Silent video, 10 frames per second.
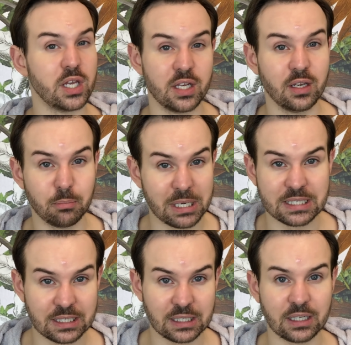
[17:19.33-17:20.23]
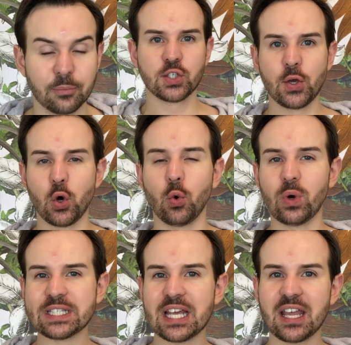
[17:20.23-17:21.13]
need it basically. So
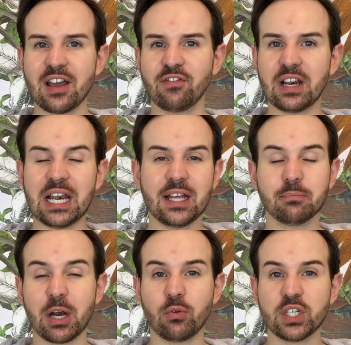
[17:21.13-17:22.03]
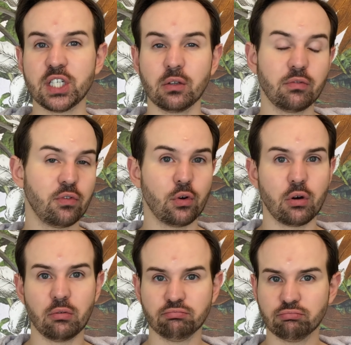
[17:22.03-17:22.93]
once I have let my retinol
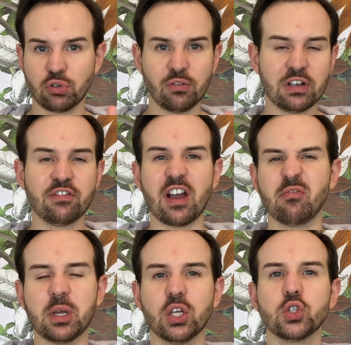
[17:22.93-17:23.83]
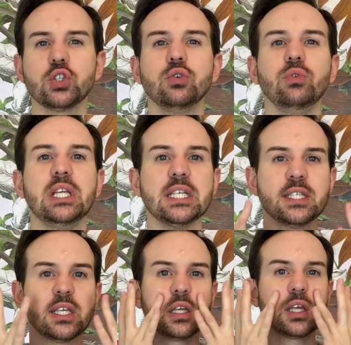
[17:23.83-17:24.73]
for roughly five minutes to really
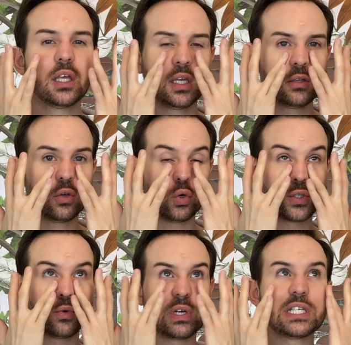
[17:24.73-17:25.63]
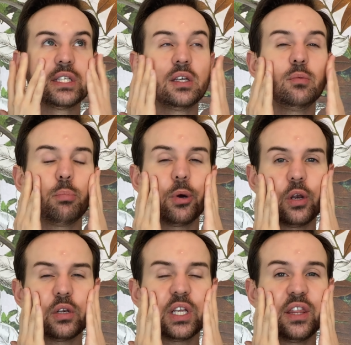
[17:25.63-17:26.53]
sink in, also what is
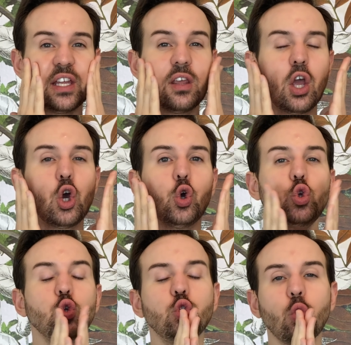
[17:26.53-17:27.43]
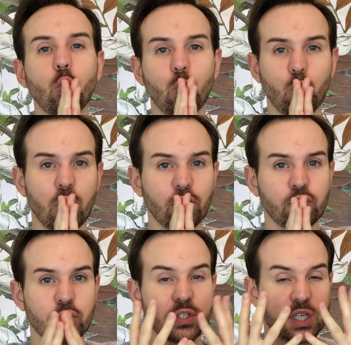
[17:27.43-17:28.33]
important is that you don't
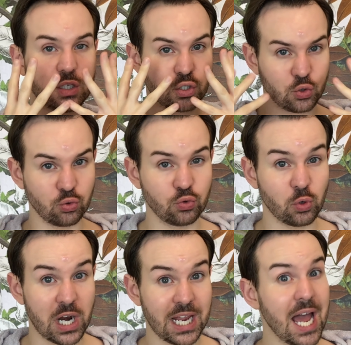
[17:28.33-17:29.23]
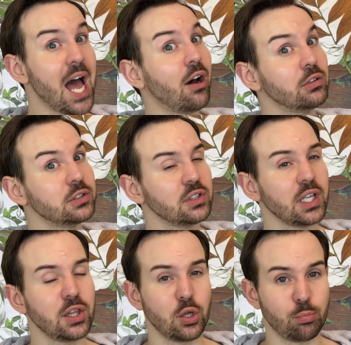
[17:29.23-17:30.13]
want your skin to dry out
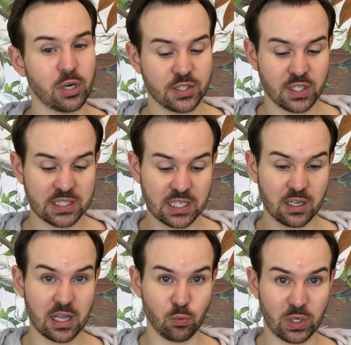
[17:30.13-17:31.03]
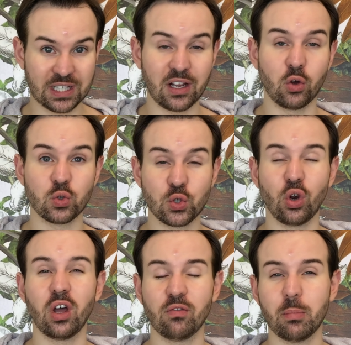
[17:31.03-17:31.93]
in the process. What I also
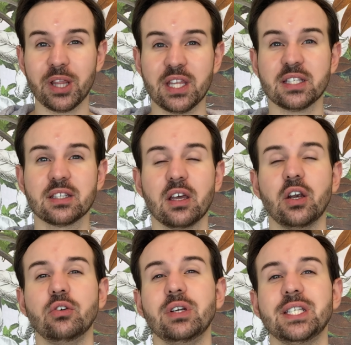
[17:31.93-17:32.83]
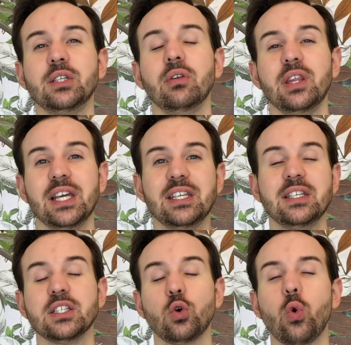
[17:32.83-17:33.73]
love about this uh, retinol is that
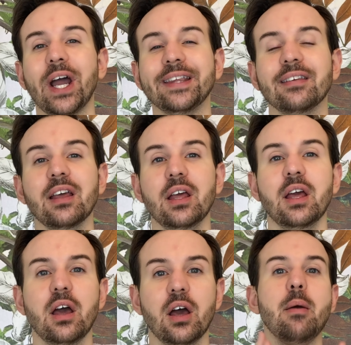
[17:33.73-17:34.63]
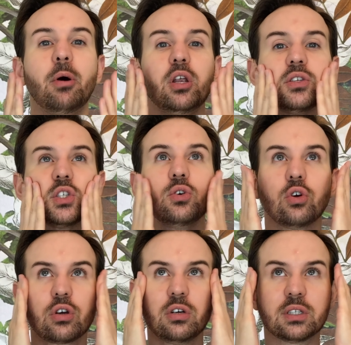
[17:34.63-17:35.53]
it is quite emollient so
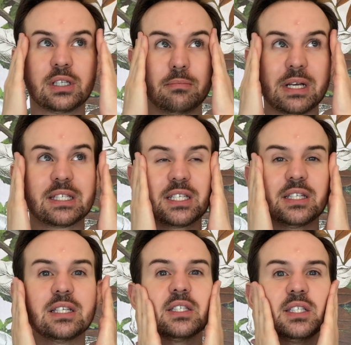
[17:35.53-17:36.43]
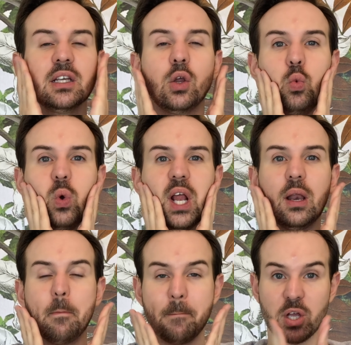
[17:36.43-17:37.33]
currently my skin is still
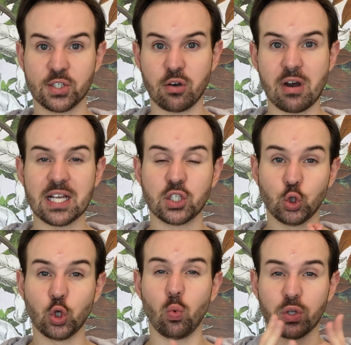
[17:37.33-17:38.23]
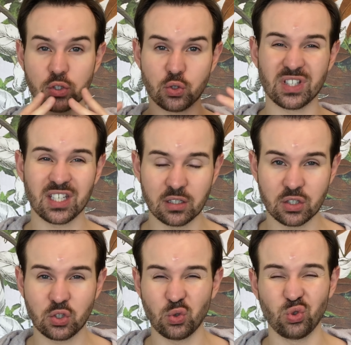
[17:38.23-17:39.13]
well moisturized you don't want your
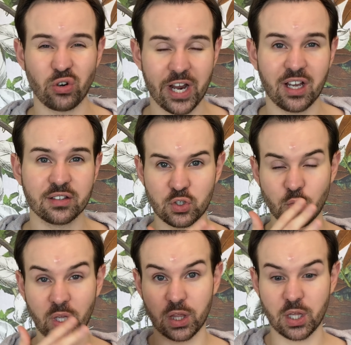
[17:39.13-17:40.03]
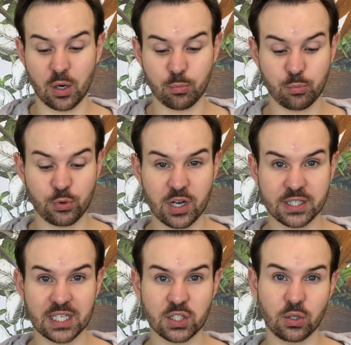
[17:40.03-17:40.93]
skin to dry out during the
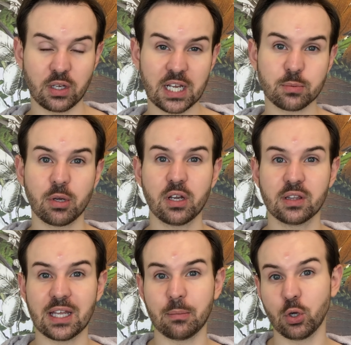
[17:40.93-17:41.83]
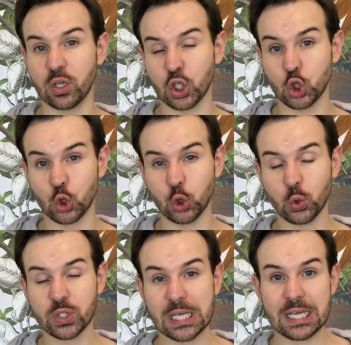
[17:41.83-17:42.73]
process so the next product that i'm going to
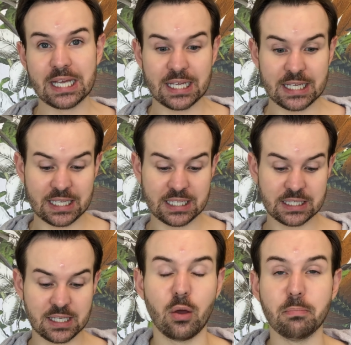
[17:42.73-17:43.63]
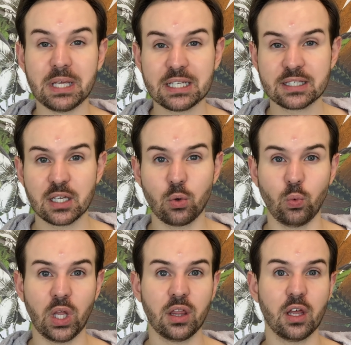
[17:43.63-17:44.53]
use is a mix
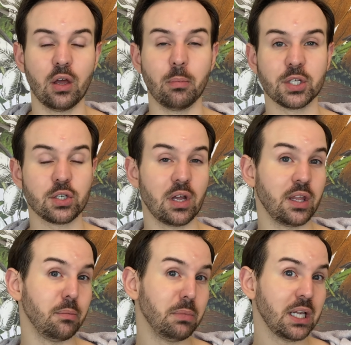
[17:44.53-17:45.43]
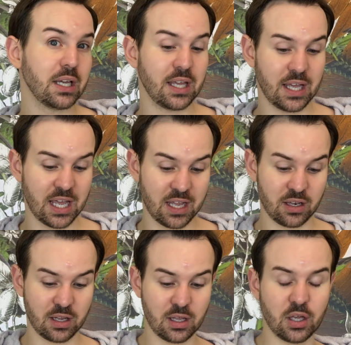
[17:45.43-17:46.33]
with a moisturizing milk
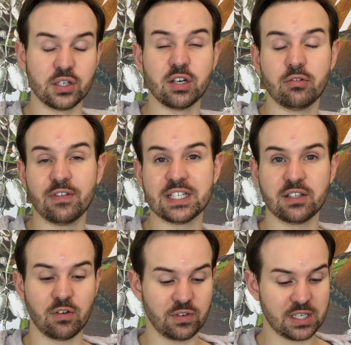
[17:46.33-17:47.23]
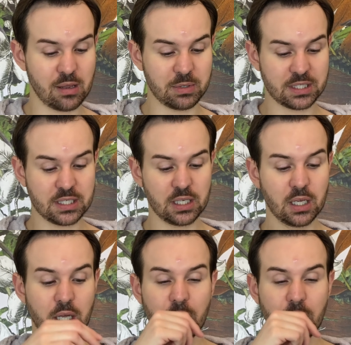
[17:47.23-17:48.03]
and a derivative of vitamin C.